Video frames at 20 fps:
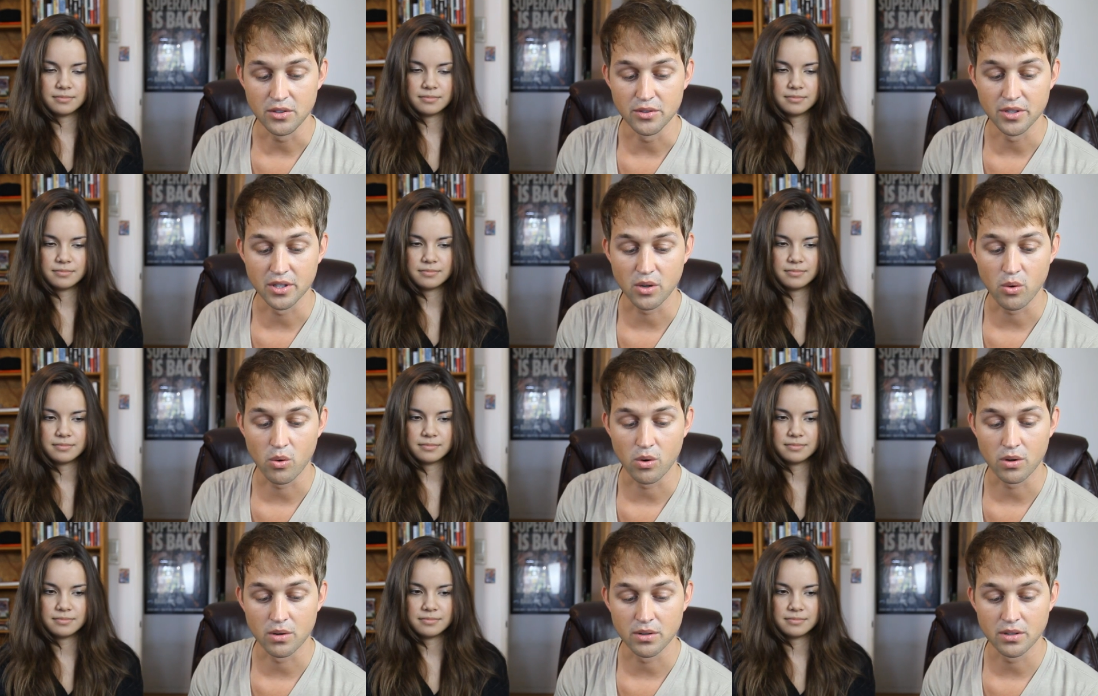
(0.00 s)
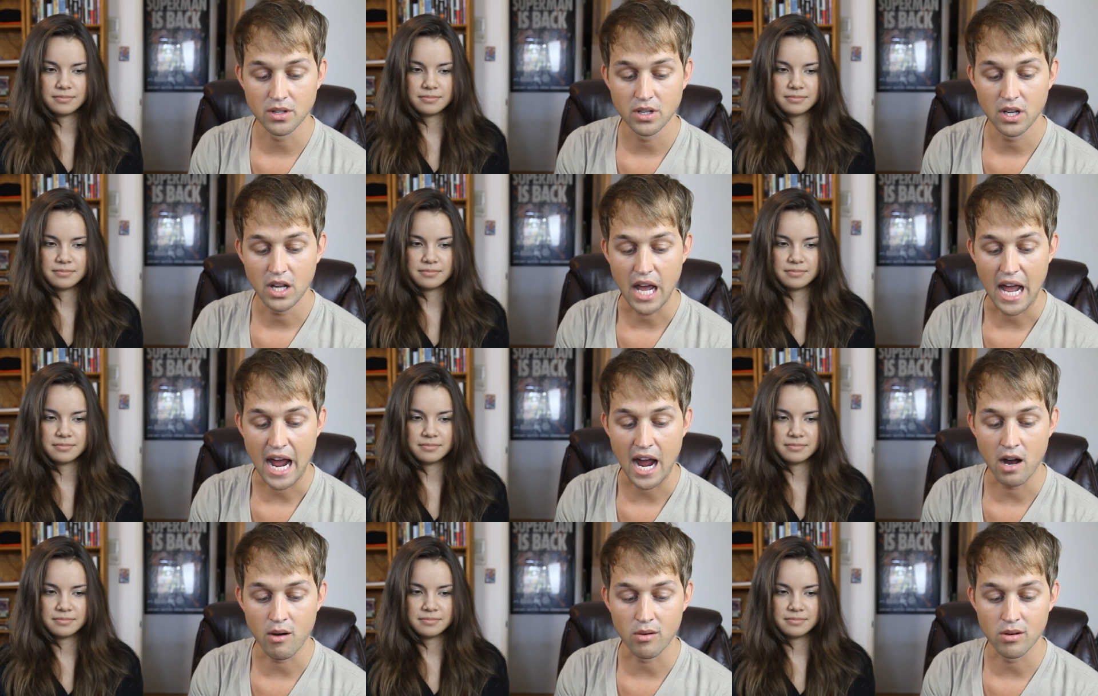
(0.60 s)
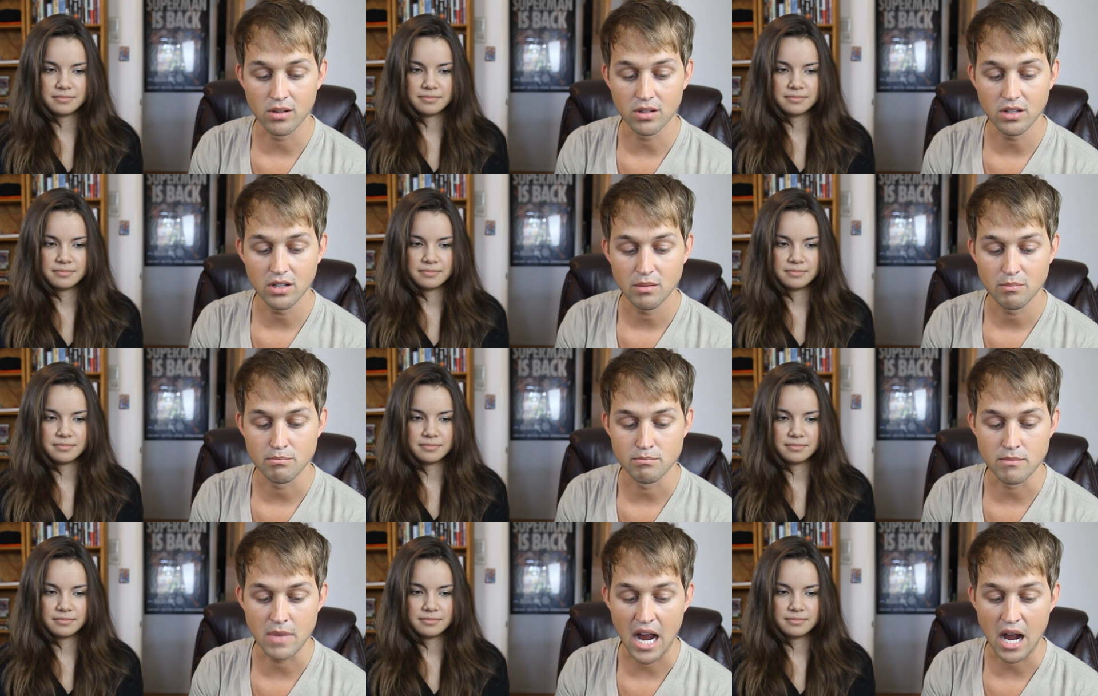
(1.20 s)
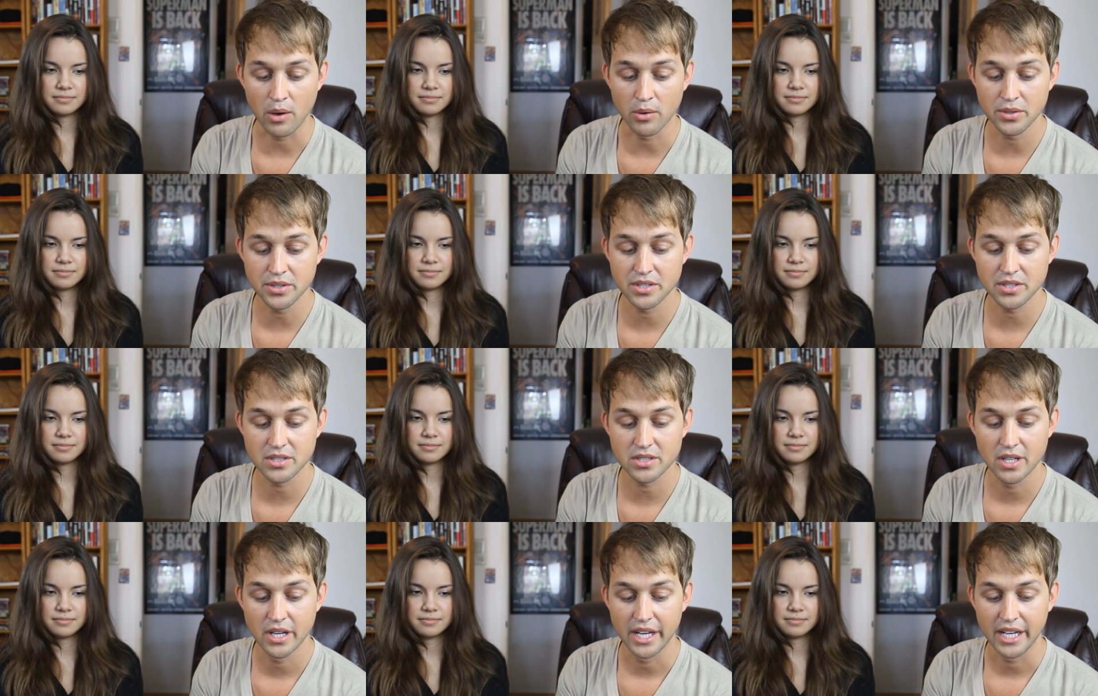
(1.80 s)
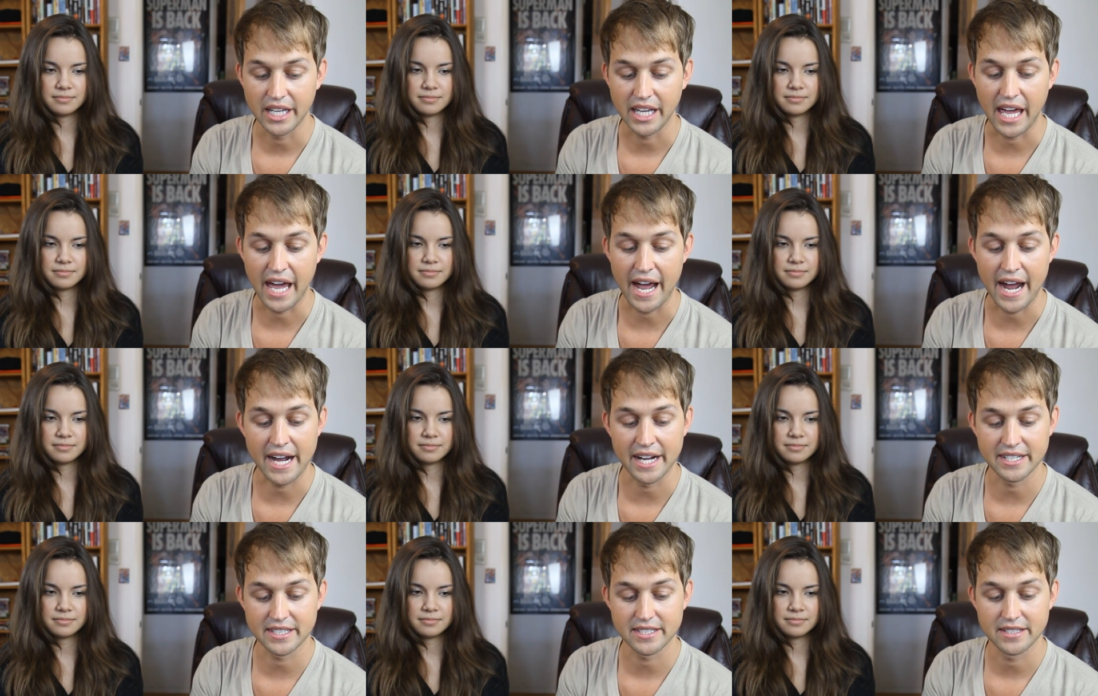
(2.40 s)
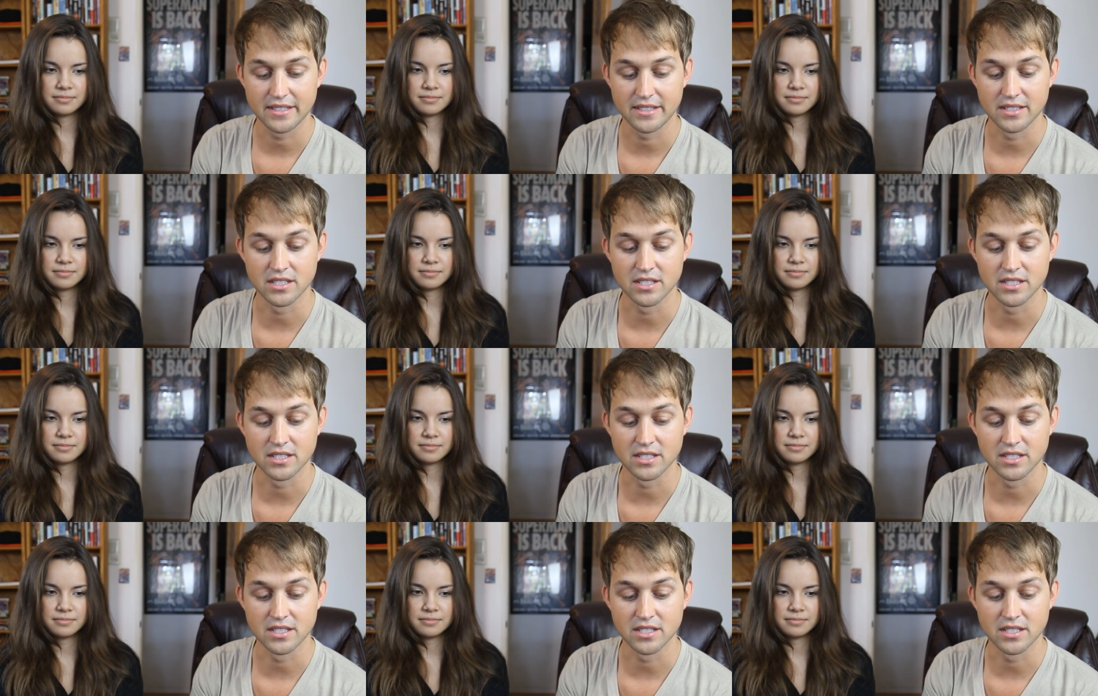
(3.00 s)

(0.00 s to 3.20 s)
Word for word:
Speaker 1: unicorn, owl, mouse, cat,